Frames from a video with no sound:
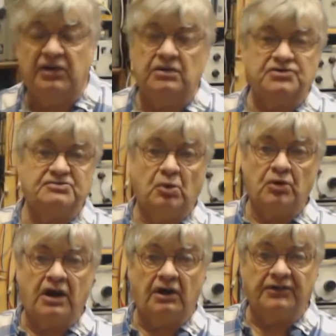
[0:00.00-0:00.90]
I've only got a
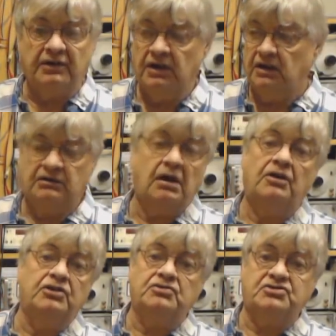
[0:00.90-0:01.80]
small garden,
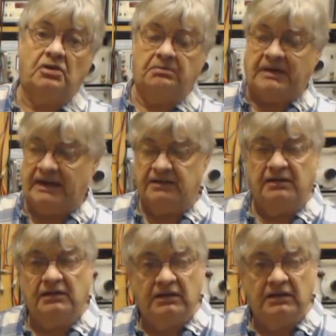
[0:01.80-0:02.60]
can't use top band.